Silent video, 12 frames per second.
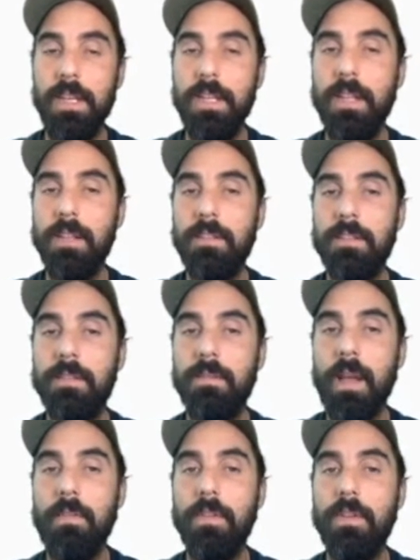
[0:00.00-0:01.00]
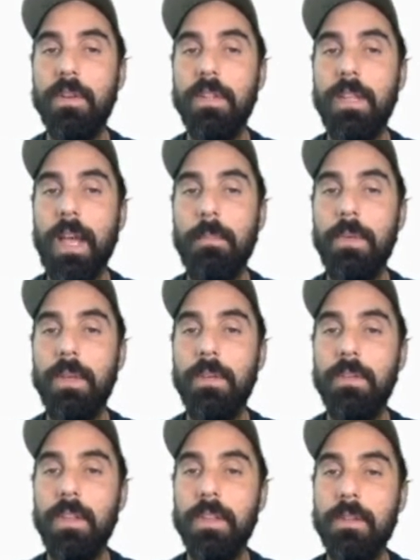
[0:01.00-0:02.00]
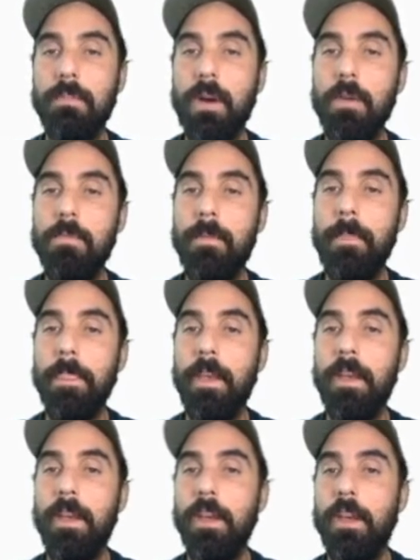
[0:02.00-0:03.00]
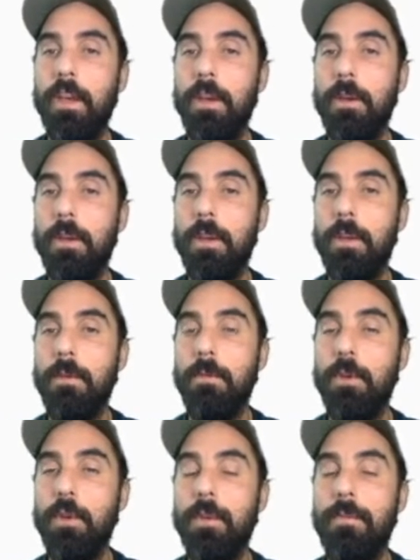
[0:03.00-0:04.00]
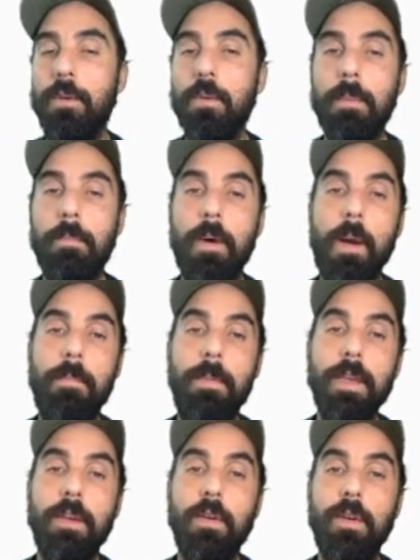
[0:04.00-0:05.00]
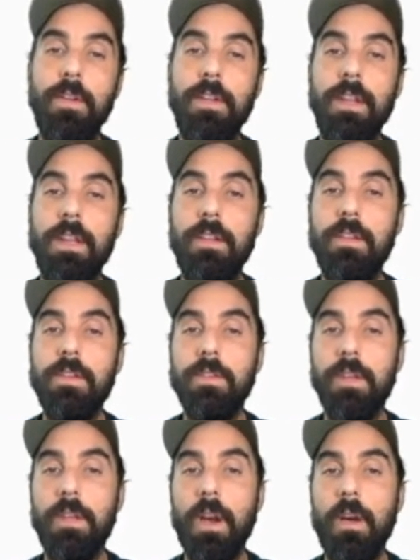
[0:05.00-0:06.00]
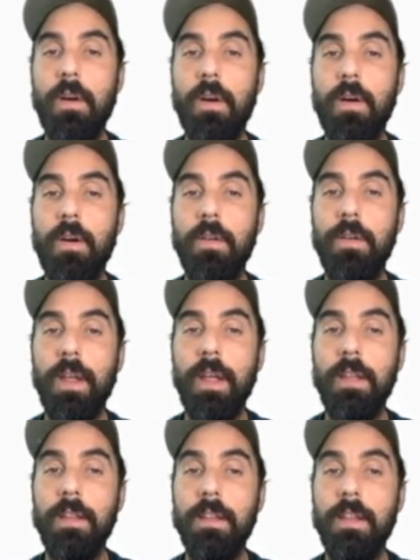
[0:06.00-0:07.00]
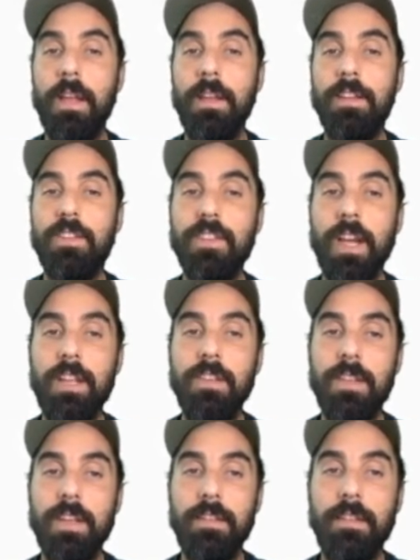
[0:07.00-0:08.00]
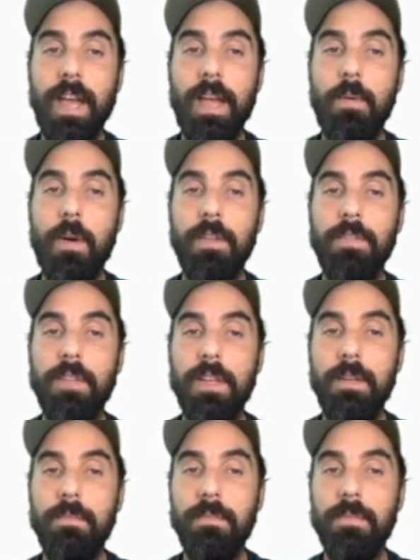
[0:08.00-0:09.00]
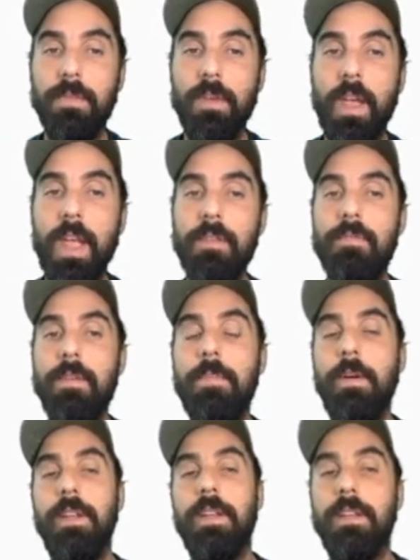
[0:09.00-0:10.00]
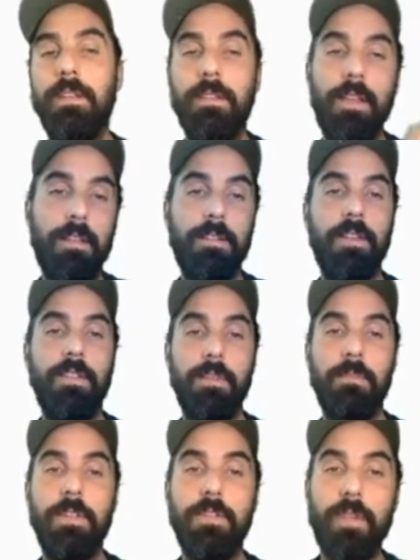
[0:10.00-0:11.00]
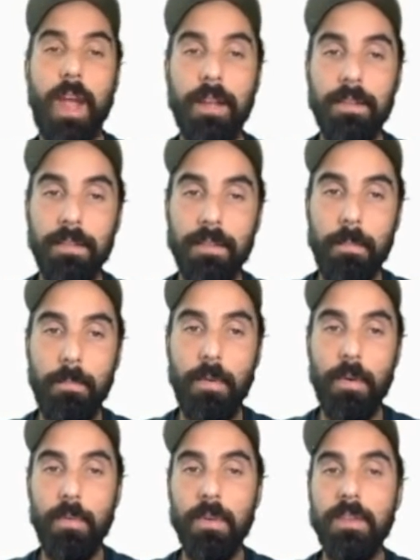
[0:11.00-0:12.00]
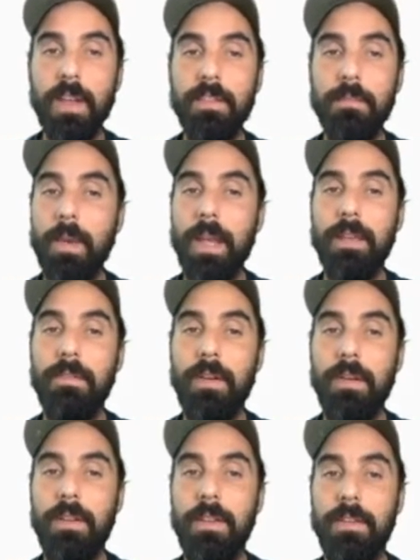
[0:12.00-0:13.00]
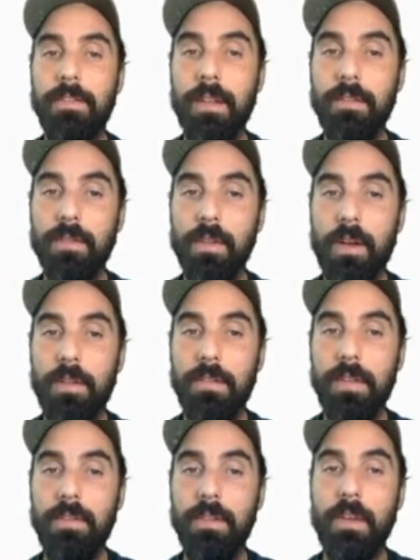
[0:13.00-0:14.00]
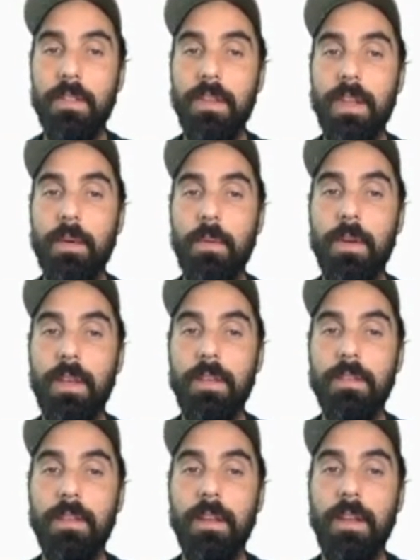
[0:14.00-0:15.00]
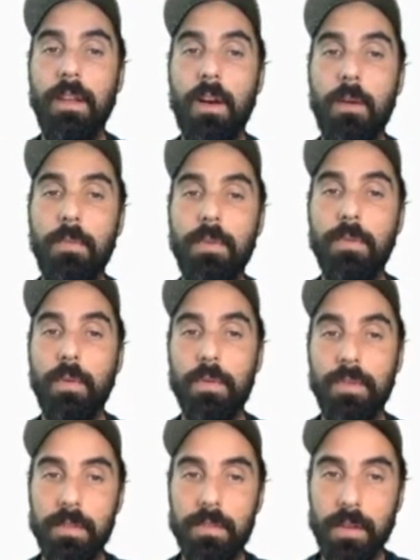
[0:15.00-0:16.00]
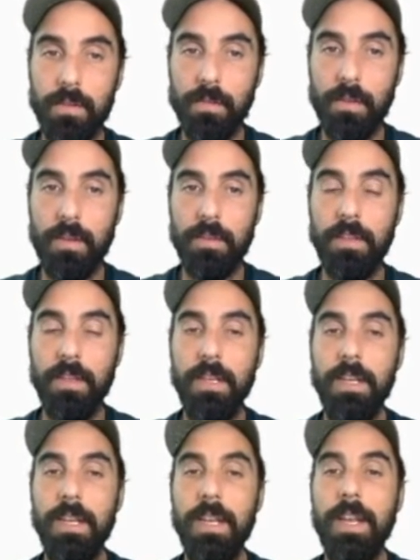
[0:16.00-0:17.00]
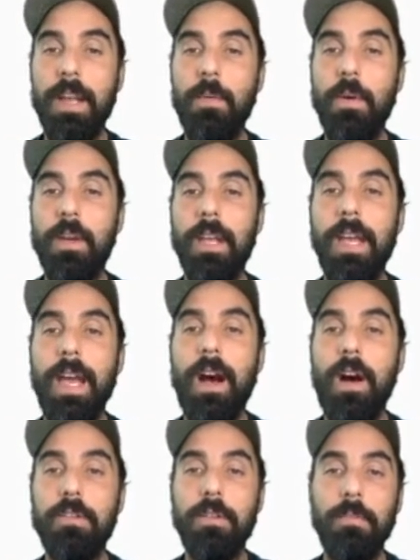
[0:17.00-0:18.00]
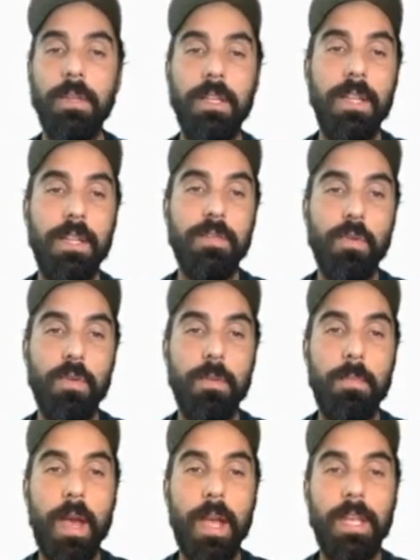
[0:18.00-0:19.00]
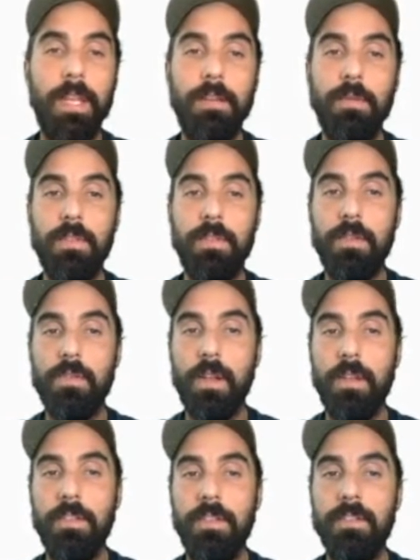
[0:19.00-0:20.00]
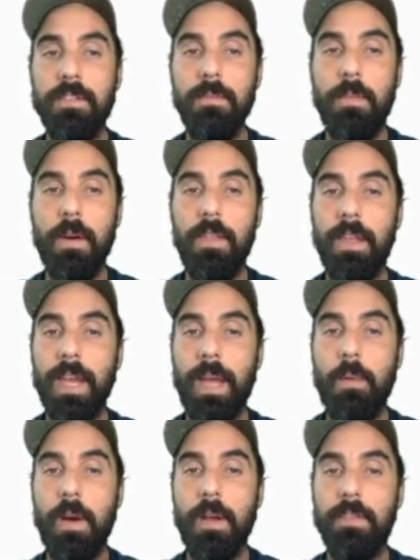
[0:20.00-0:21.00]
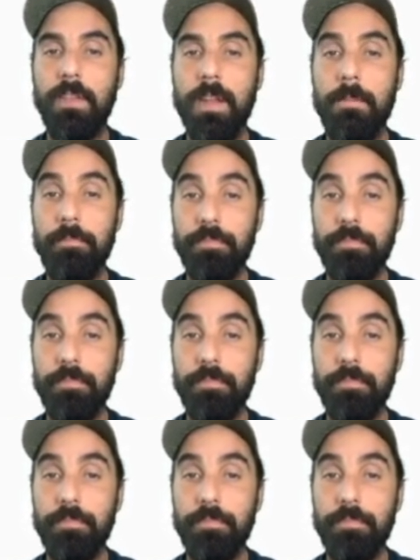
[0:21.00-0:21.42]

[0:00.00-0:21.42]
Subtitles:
Now let's have a look at that, because at the moment, if you want to buy Bitcoin, you need to usually go on an exchange that has KYC. So everybody can essentially be tracked at some point, which doesn't make it very decentralized, even though the network is an open source decentralized network. Ultimately, they draw you back into a centralized system by the KYC.